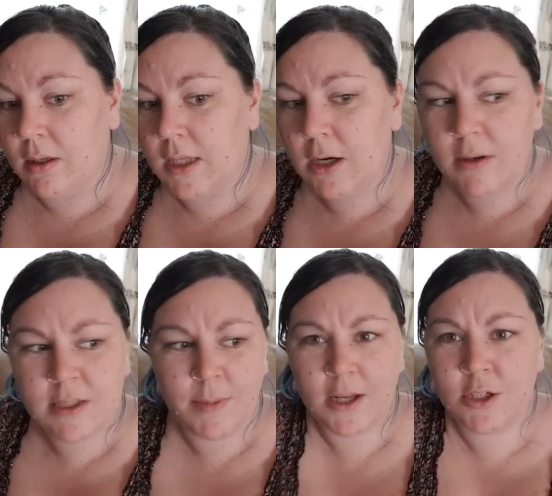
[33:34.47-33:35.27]
They don't
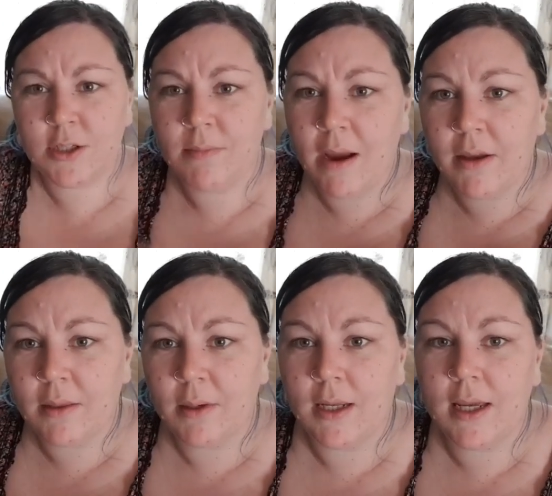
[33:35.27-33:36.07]
expect you to marry
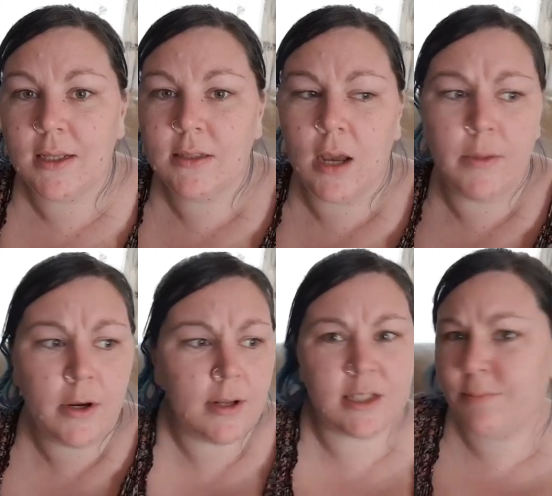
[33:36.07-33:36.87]
them in a year's time. They
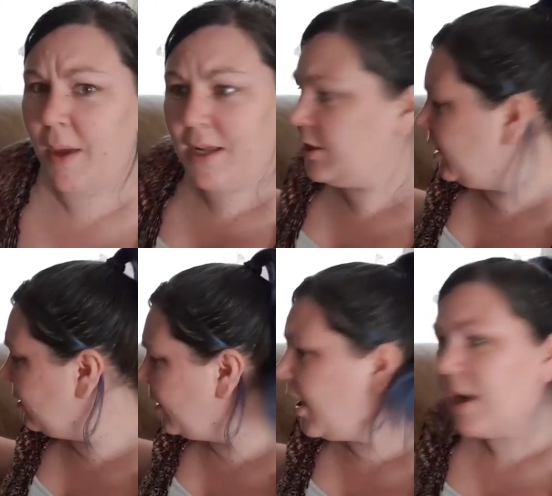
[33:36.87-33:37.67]
don't expect
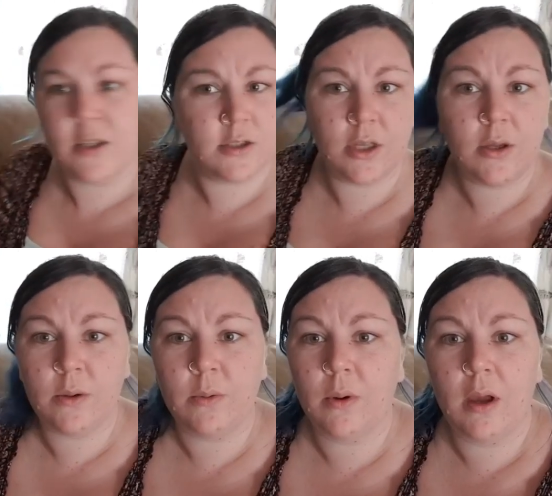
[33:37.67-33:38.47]
you
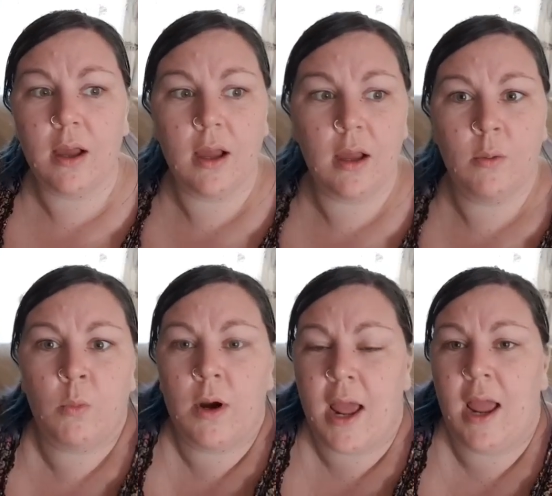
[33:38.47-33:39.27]
to
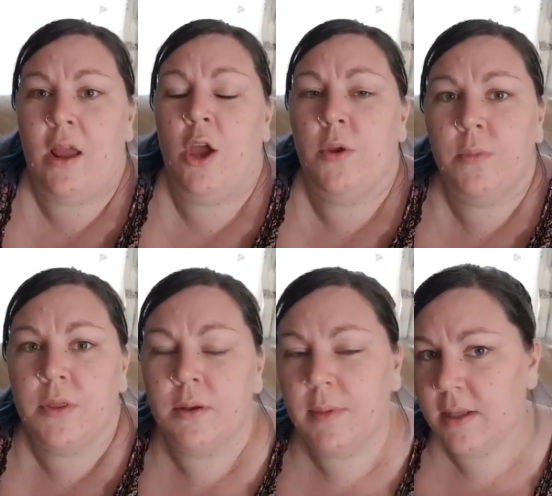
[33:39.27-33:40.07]
want to have home
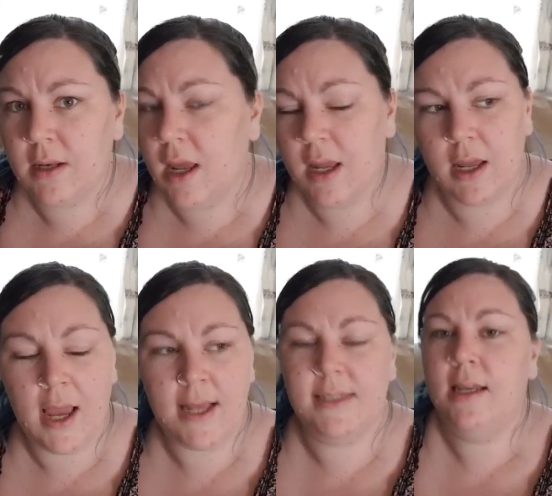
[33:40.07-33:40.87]
with them in
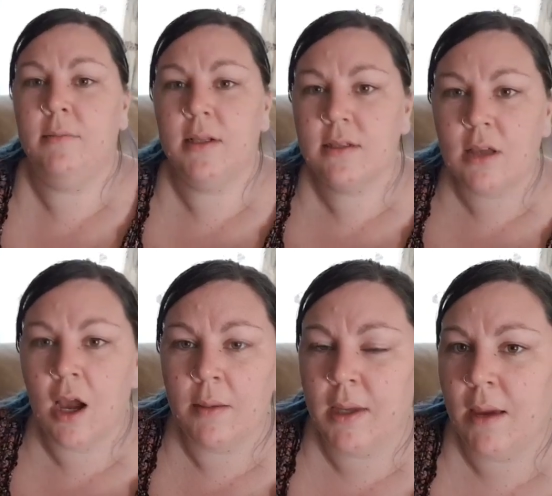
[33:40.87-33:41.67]
18 months'
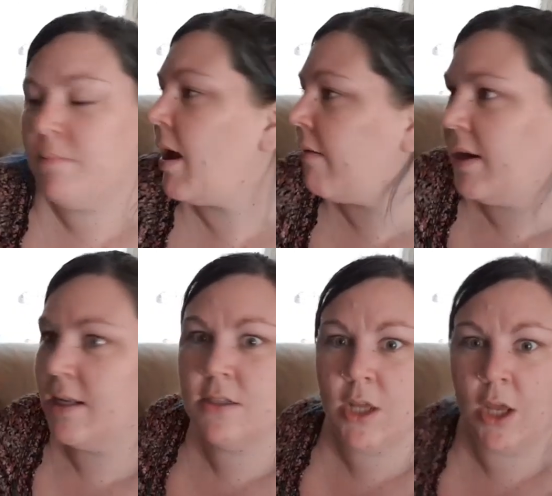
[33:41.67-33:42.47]
time and get married
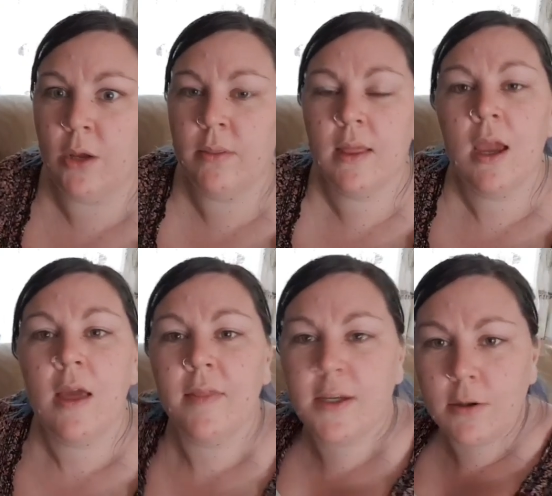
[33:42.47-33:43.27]
in two, and
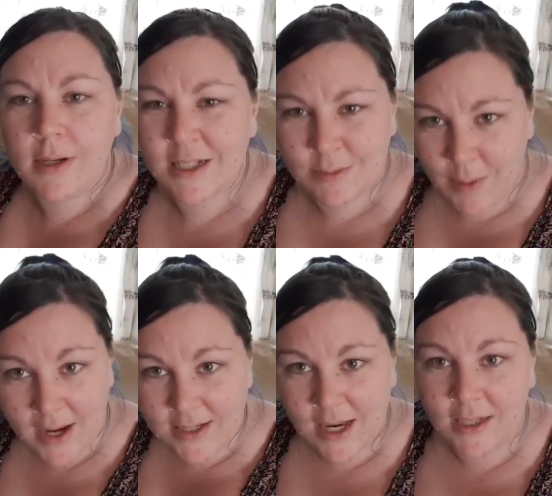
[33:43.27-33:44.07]
they don't
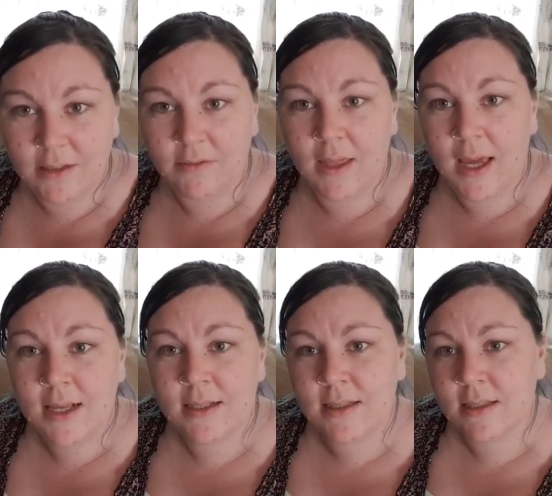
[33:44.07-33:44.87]
expect any of
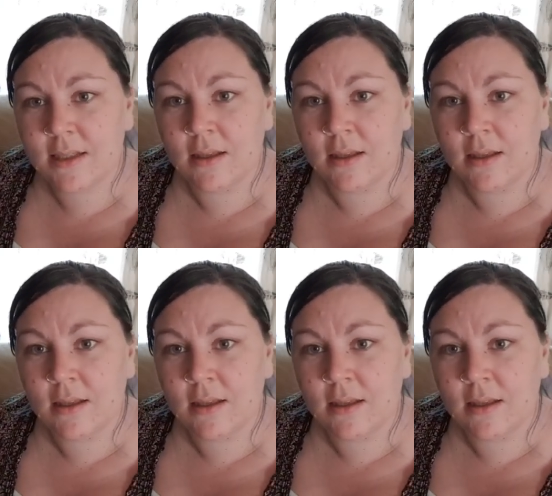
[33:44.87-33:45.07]
this.